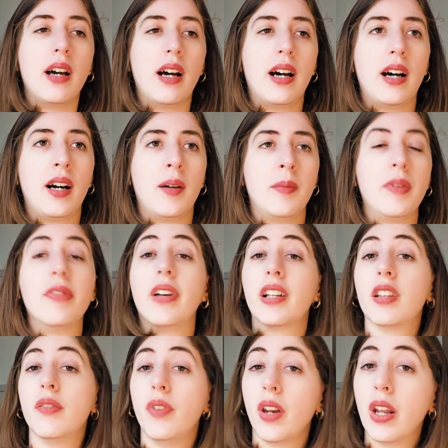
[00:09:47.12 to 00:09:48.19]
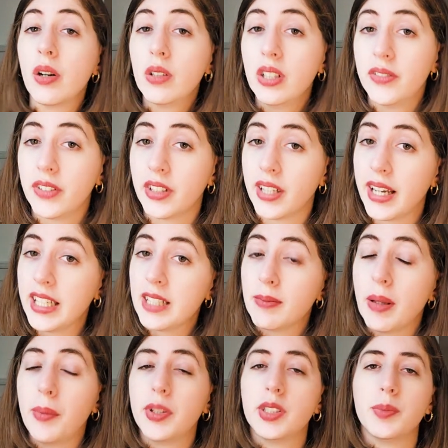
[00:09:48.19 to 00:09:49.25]
Um, if you liked the video, leave a
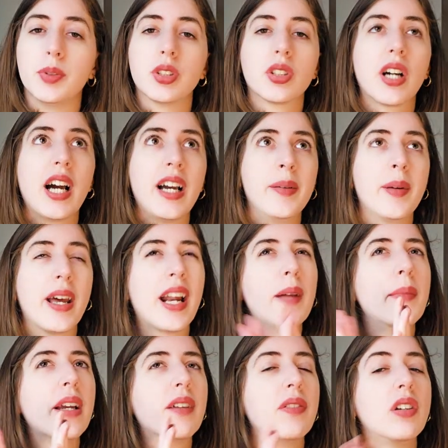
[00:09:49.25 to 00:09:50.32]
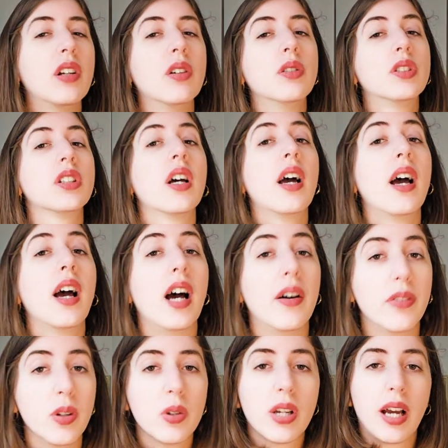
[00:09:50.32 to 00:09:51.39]
like, maybe subscribe, and I make videos
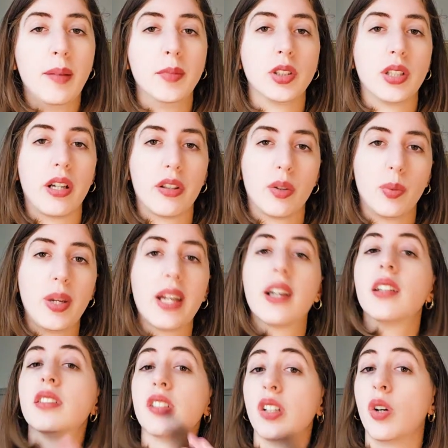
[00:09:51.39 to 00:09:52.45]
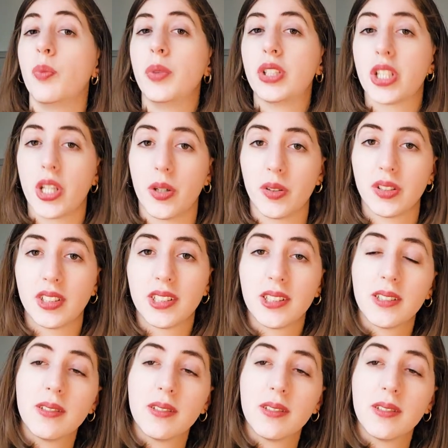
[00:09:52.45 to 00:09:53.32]
a few times throughout the week, so don't miss those.